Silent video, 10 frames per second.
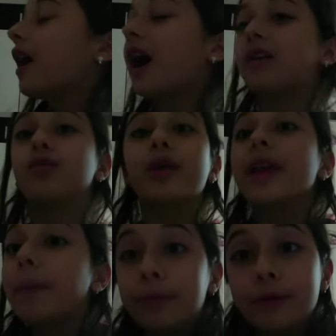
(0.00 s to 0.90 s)
I
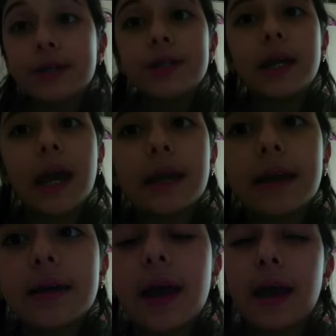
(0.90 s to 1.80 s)
really appreciate
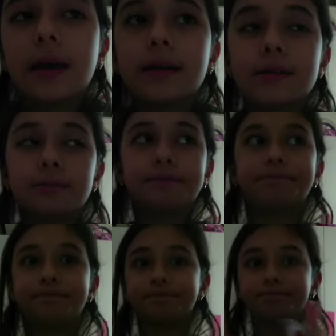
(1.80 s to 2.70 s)
it. And
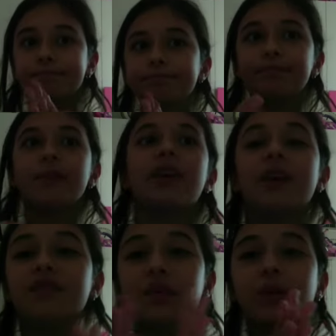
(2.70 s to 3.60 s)

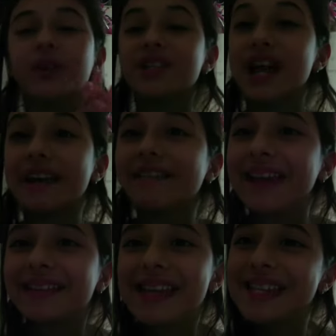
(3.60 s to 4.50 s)
if you want to want a shout out
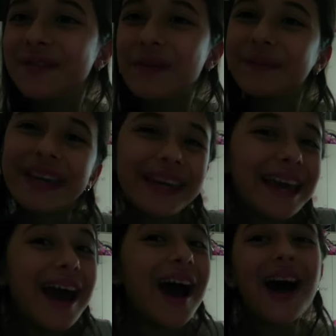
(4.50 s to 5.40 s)
like this from me,
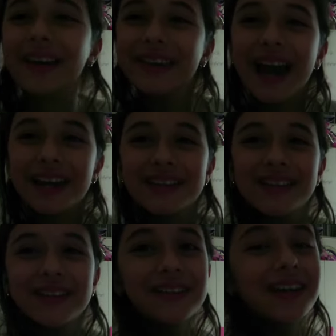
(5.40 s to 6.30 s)
all you gotta do